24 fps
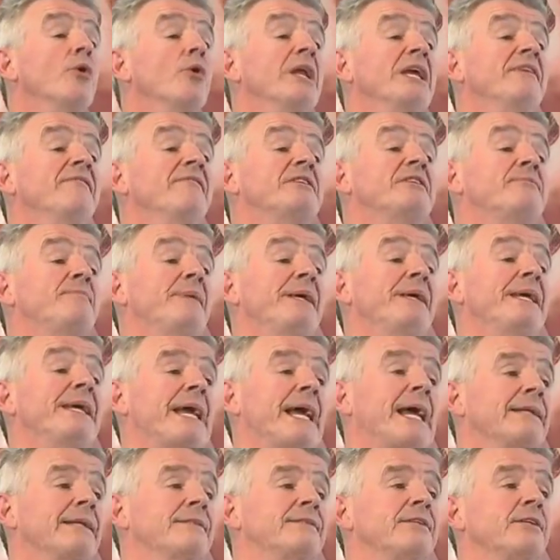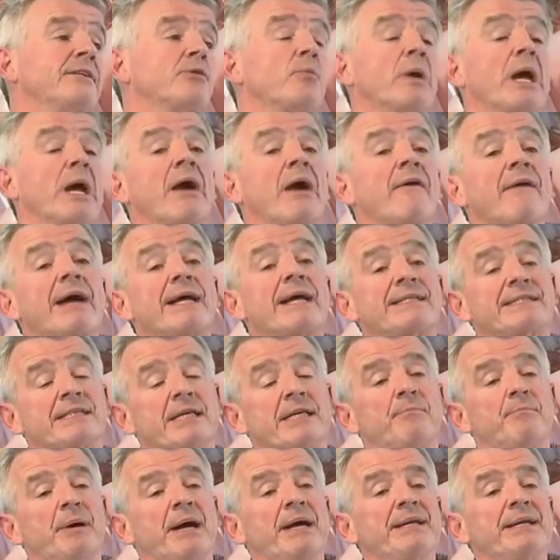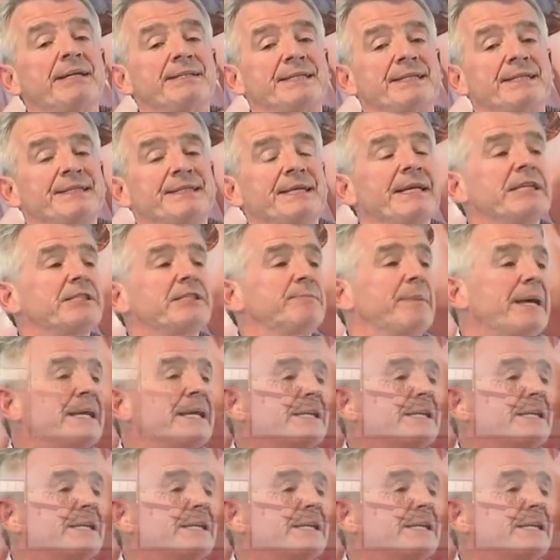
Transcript: long statement. First of all, Simon Gompertz is still